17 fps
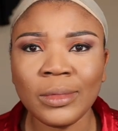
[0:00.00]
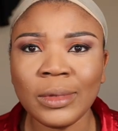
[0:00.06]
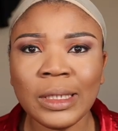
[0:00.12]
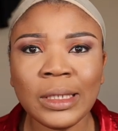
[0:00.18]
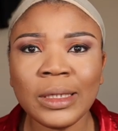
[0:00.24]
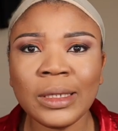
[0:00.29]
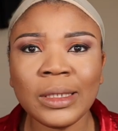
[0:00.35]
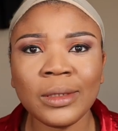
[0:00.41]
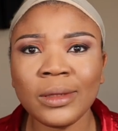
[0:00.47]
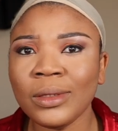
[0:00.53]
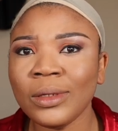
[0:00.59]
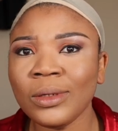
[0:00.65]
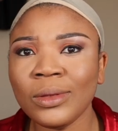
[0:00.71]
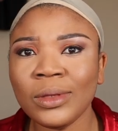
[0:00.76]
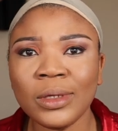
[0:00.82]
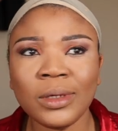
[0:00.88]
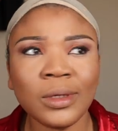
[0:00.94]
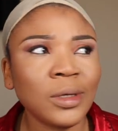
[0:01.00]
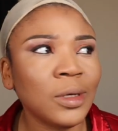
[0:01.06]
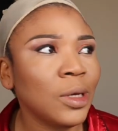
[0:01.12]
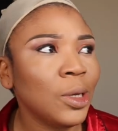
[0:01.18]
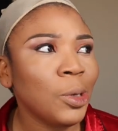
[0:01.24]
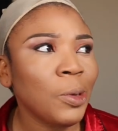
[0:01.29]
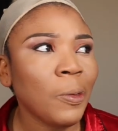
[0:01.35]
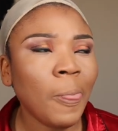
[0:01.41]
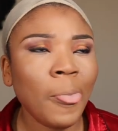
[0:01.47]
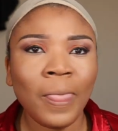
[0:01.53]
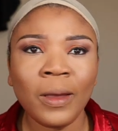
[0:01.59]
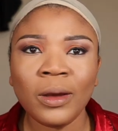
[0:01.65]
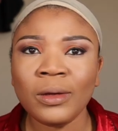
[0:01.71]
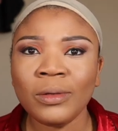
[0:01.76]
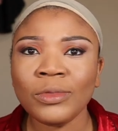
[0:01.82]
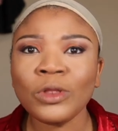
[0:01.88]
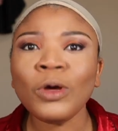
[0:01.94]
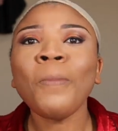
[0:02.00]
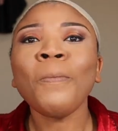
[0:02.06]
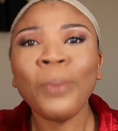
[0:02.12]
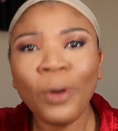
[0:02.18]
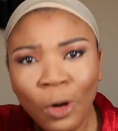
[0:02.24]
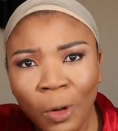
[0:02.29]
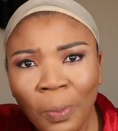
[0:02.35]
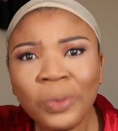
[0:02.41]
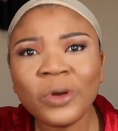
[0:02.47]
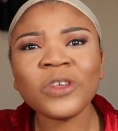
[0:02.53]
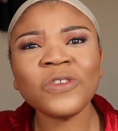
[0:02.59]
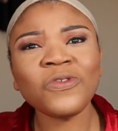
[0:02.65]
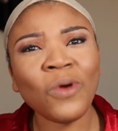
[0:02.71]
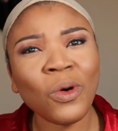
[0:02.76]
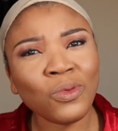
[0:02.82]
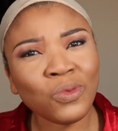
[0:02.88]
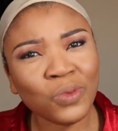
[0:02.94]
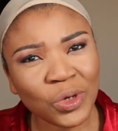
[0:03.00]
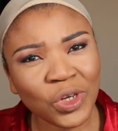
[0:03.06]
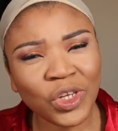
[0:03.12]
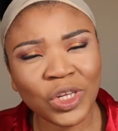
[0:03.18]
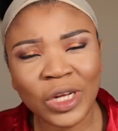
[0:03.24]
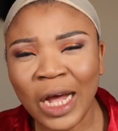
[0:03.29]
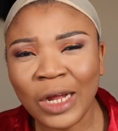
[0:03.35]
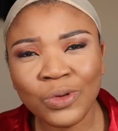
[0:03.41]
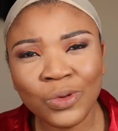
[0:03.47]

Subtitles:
the purpose for which that